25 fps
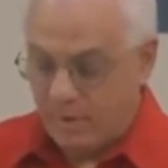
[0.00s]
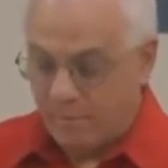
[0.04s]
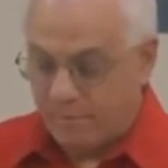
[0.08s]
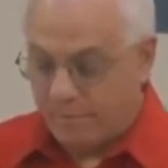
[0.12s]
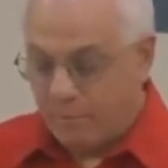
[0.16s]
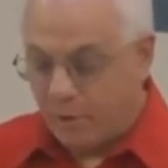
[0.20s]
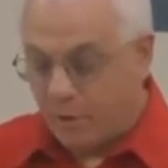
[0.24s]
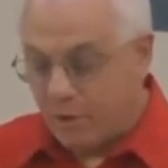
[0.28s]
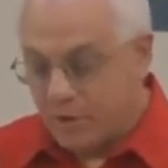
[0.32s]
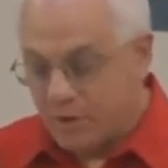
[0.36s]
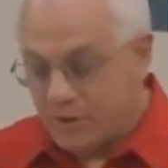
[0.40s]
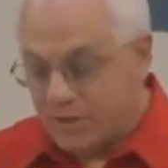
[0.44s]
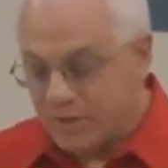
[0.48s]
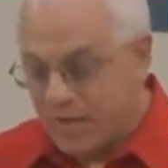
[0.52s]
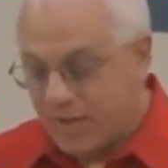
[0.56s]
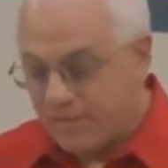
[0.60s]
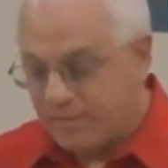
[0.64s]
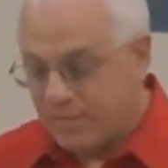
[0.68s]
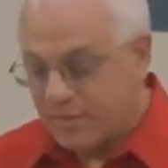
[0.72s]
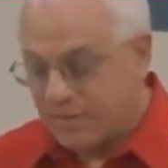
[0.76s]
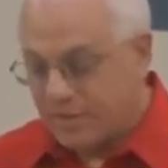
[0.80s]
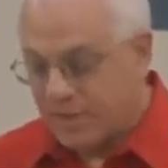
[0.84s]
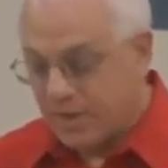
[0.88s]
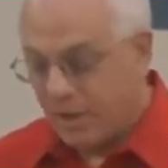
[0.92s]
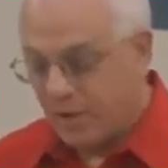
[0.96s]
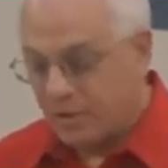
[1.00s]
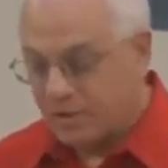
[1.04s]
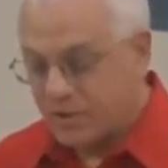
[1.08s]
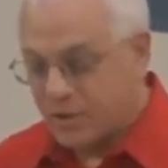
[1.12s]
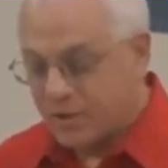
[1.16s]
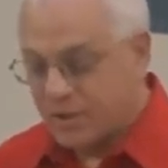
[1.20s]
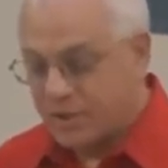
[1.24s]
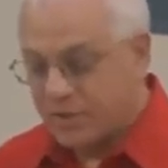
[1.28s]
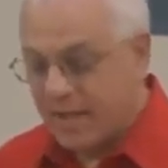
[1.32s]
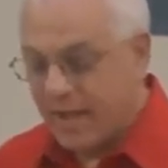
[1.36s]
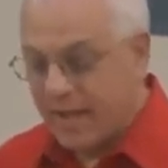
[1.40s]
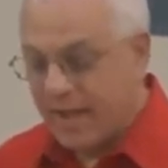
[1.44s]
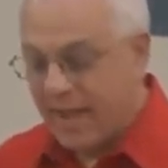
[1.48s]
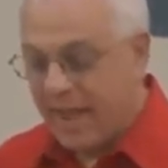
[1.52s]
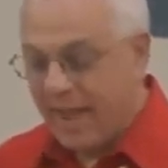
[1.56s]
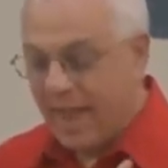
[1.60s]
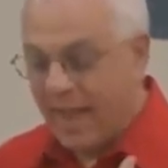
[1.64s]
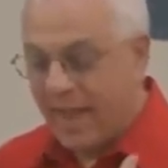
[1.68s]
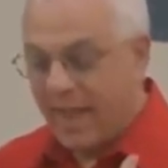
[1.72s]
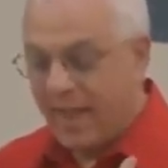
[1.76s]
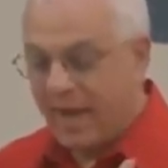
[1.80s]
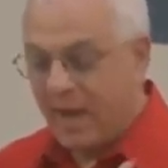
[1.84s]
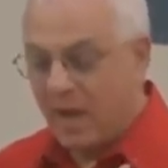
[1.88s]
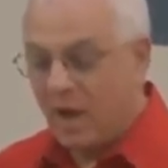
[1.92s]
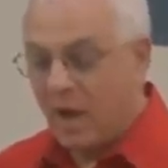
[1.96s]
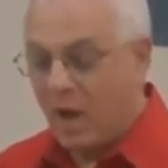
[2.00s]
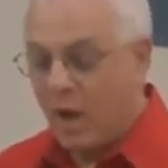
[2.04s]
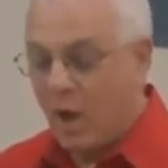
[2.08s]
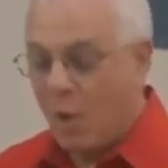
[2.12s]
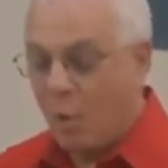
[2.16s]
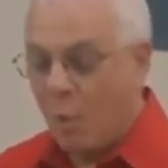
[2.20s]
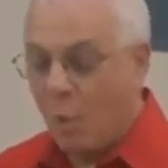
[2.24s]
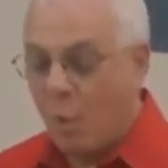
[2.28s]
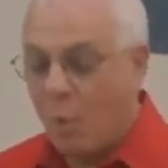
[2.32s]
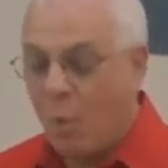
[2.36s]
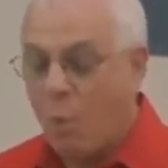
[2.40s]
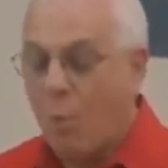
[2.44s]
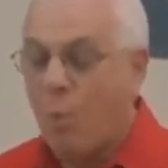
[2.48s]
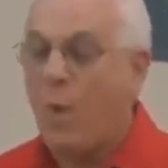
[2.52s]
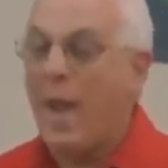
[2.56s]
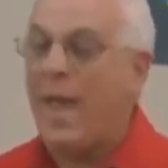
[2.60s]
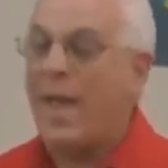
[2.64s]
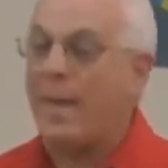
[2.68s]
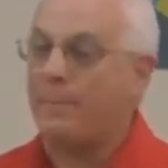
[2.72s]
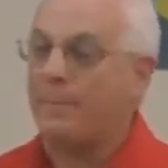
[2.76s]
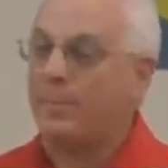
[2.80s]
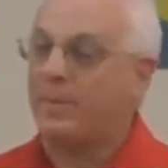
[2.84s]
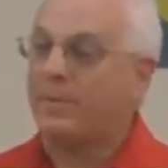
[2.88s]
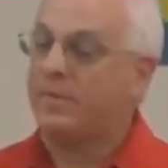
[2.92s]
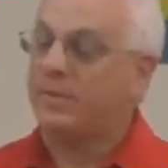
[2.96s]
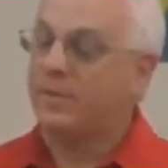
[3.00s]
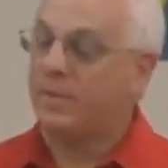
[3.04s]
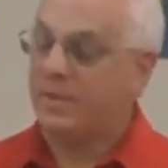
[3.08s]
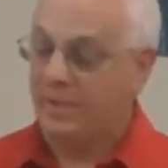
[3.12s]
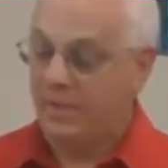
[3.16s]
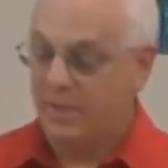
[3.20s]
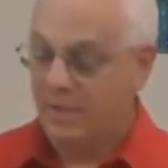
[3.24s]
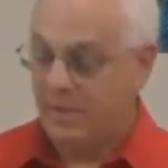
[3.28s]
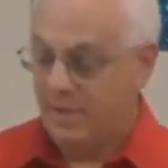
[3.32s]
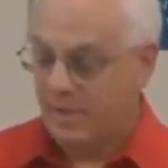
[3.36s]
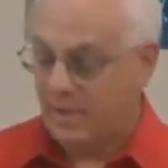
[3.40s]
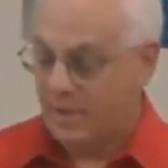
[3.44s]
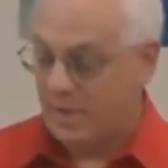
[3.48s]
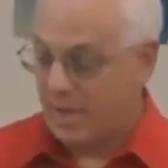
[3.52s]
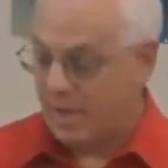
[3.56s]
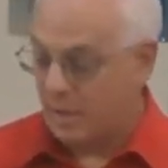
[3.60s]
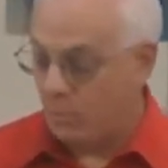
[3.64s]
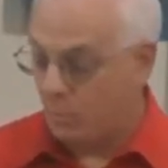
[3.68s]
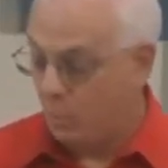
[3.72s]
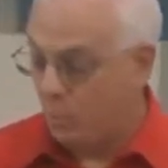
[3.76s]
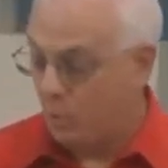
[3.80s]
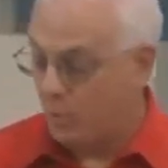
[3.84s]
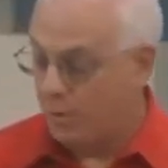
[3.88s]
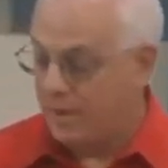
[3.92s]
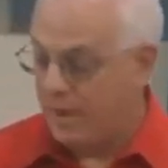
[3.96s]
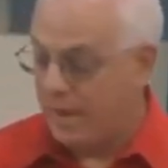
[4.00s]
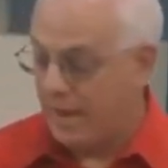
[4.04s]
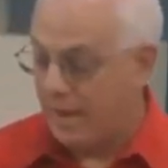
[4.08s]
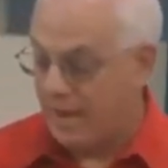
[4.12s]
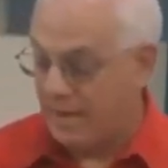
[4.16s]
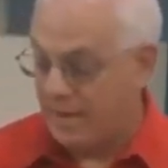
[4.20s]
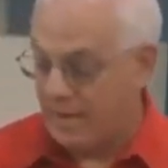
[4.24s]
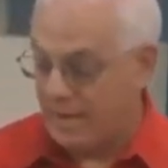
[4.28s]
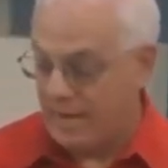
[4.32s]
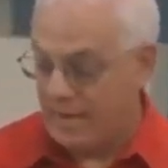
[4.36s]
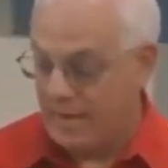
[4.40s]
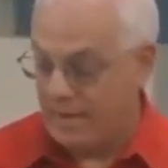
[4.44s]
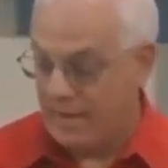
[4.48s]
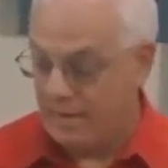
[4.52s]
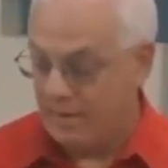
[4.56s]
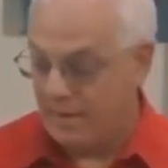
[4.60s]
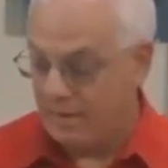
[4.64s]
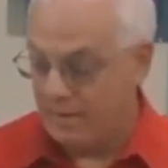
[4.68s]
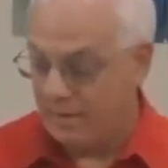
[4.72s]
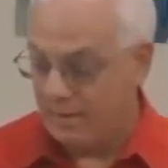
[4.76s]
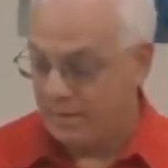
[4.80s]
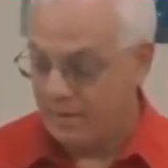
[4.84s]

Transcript: Verse 7 tells us that Hannah wept and would not eat.